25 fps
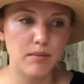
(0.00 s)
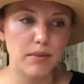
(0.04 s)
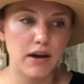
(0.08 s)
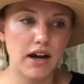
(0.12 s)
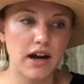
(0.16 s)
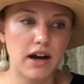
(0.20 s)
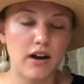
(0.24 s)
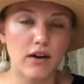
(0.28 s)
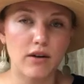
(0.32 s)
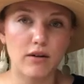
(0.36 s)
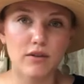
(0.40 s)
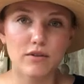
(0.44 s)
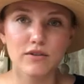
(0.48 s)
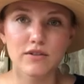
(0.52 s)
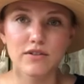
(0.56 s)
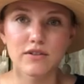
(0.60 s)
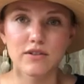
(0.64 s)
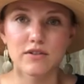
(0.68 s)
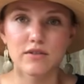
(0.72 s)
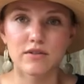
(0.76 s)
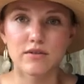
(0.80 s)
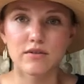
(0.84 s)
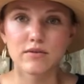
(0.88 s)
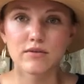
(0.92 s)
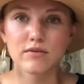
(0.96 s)
about
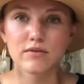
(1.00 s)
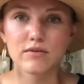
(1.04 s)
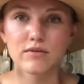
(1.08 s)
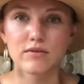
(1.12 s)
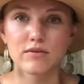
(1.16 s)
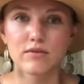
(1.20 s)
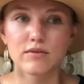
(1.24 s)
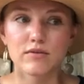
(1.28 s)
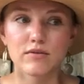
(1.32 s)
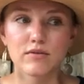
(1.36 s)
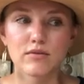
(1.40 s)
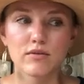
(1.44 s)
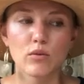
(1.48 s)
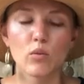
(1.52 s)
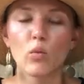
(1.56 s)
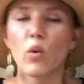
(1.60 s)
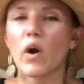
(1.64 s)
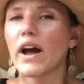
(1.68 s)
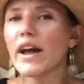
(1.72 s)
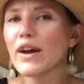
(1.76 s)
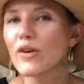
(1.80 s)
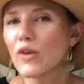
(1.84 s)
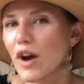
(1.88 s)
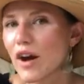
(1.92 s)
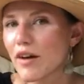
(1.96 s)

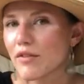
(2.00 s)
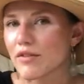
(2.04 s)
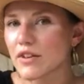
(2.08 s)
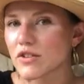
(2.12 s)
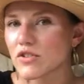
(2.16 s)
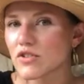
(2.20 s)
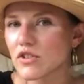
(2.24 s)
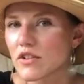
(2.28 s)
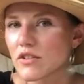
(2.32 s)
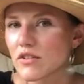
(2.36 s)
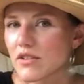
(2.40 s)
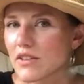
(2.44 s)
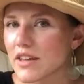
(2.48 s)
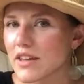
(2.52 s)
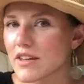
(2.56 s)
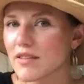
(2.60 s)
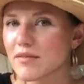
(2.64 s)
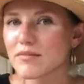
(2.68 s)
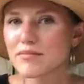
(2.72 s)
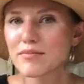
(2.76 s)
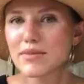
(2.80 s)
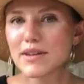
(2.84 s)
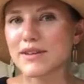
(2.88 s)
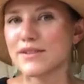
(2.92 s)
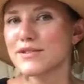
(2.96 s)
why graphic journaling,
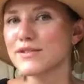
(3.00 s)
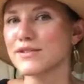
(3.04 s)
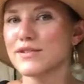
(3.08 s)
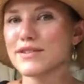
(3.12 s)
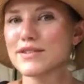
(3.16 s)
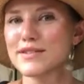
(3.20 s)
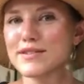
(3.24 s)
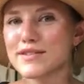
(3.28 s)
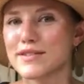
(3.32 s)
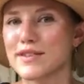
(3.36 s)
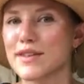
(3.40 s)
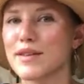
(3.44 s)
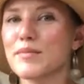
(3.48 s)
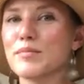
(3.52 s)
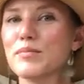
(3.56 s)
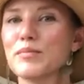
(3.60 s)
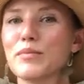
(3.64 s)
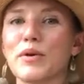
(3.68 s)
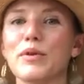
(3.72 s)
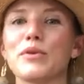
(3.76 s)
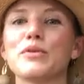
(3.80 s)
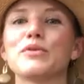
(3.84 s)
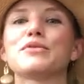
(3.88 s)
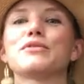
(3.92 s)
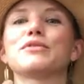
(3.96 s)
because you can see
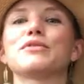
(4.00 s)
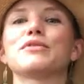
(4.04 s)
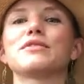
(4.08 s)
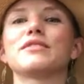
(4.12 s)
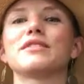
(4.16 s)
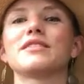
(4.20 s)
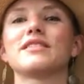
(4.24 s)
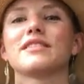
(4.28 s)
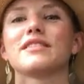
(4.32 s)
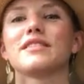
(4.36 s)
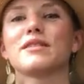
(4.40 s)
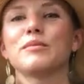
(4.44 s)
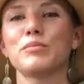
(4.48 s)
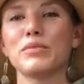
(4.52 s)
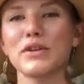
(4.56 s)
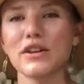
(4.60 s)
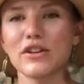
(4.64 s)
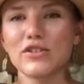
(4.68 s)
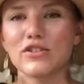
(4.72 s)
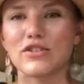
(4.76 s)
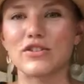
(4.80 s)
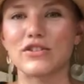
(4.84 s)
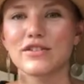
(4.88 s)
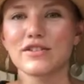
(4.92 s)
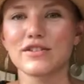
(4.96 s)
both the
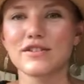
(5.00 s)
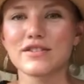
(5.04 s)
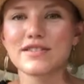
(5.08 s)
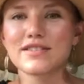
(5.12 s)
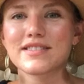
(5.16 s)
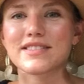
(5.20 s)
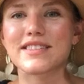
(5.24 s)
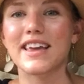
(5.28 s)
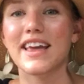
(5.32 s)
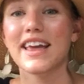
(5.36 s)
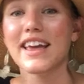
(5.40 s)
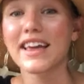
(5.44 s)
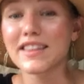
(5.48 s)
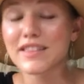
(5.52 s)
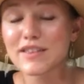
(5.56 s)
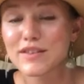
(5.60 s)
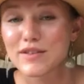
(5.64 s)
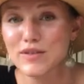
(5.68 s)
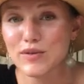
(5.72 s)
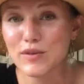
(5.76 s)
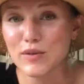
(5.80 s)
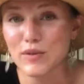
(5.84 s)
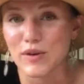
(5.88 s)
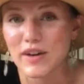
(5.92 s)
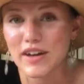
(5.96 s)
pictures and the
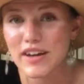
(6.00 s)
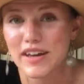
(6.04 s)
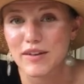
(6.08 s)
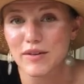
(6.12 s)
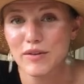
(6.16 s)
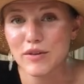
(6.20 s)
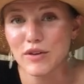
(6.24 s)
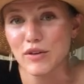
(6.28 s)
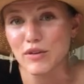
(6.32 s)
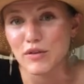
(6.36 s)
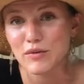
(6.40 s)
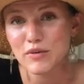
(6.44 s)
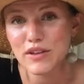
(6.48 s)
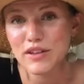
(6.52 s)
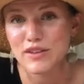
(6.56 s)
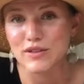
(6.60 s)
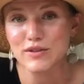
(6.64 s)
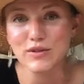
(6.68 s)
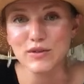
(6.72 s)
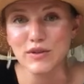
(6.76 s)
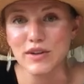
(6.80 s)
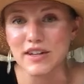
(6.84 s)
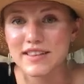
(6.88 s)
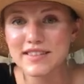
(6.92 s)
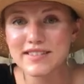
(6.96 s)
story. You can read the
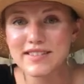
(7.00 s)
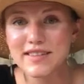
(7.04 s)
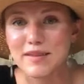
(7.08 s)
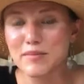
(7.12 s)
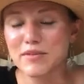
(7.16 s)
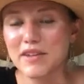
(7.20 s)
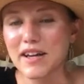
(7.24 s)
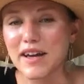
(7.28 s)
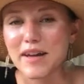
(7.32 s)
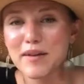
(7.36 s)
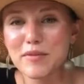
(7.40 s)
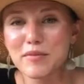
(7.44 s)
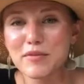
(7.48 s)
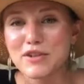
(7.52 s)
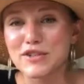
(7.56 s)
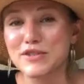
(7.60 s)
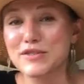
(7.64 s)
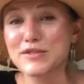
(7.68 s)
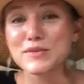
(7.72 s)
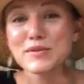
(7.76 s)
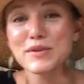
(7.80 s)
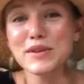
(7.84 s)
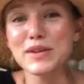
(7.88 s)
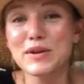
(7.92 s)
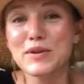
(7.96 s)
story at the same time, which
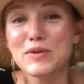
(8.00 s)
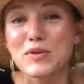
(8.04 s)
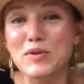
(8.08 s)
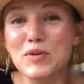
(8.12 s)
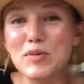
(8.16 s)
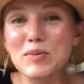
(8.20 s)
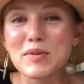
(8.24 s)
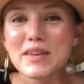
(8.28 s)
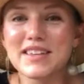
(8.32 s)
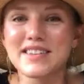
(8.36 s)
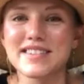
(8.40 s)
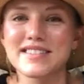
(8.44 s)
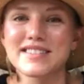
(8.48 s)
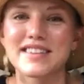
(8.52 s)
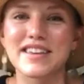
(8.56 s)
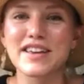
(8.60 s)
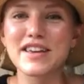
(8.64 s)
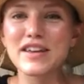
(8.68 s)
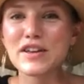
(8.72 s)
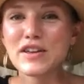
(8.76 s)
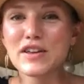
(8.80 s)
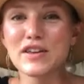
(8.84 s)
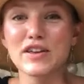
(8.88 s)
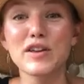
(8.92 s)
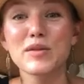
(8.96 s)
is really cool because
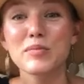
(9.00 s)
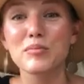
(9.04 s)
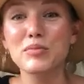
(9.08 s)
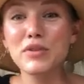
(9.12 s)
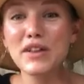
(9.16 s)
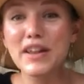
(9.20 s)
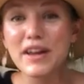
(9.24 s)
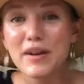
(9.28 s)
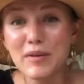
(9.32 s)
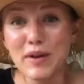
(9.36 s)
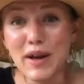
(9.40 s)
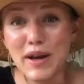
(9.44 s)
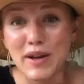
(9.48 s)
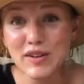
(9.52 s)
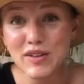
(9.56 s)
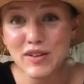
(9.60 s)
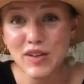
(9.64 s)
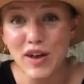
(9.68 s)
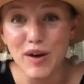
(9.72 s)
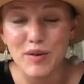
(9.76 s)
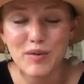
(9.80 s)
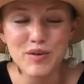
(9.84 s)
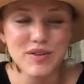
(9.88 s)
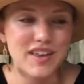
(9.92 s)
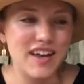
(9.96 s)
you can play around a
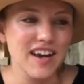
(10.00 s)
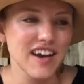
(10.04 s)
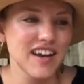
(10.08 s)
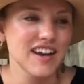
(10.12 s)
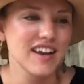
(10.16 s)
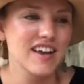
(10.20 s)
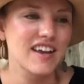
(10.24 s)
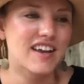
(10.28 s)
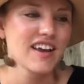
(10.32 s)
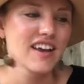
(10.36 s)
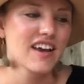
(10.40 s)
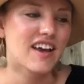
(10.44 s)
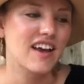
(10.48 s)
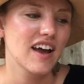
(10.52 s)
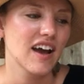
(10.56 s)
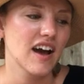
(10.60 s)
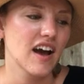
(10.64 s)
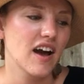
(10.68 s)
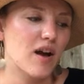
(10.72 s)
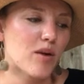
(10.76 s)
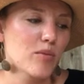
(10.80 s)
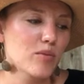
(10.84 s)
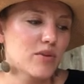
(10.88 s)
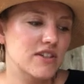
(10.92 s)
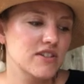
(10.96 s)
lot with that.
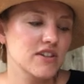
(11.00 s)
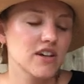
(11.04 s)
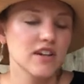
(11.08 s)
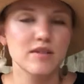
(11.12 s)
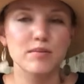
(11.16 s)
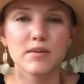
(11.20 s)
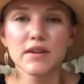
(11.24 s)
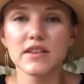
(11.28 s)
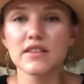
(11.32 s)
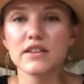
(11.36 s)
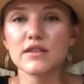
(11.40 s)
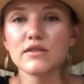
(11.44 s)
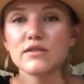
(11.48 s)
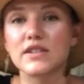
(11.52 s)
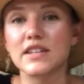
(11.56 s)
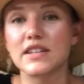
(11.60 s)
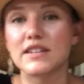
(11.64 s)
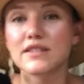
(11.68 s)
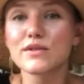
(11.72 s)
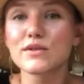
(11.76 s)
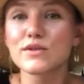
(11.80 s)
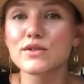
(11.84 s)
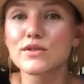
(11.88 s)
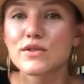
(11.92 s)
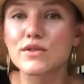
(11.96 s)
Um, we talked about the
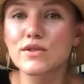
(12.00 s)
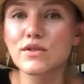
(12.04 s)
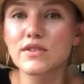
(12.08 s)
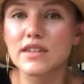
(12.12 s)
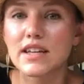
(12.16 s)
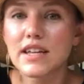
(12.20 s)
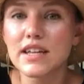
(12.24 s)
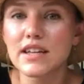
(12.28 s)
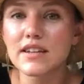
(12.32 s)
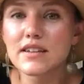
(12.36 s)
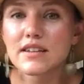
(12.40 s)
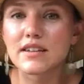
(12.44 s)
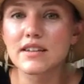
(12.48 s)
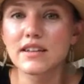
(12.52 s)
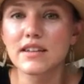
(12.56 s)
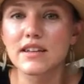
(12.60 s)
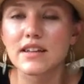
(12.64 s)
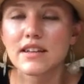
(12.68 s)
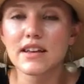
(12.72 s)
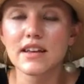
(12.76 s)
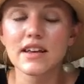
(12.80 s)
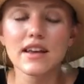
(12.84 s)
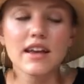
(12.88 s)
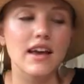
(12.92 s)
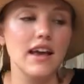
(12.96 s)
utensils you'll need,
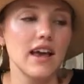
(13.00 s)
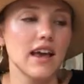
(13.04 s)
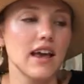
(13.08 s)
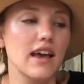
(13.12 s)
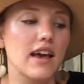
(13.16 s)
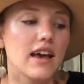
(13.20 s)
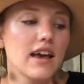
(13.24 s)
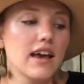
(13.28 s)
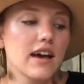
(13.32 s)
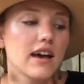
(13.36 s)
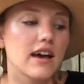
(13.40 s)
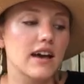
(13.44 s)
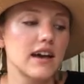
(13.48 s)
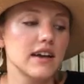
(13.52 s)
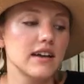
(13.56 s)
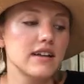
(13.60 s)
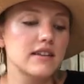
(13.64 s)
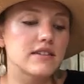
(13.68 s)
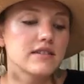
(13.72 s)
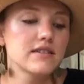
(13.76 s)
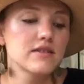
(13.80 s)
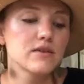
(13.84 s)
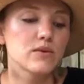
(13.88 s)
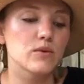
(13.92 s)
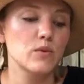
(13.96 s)

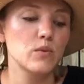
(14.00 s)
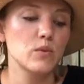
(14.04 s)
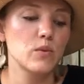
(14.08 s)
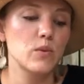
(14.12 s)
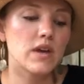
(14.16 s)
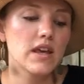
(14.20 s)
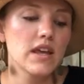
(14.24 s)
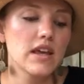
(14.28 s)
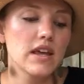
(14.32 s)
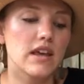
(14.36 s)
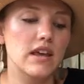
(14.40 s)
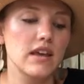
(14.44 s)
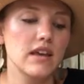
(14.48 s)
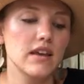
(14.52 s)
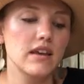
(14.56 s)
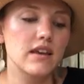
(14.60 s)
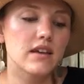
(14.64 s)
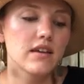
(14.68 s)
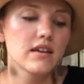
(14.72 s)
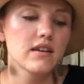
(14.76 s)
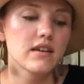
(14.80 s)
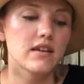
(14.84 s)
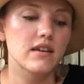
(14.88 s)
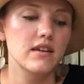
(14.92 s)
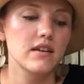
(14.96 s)
and we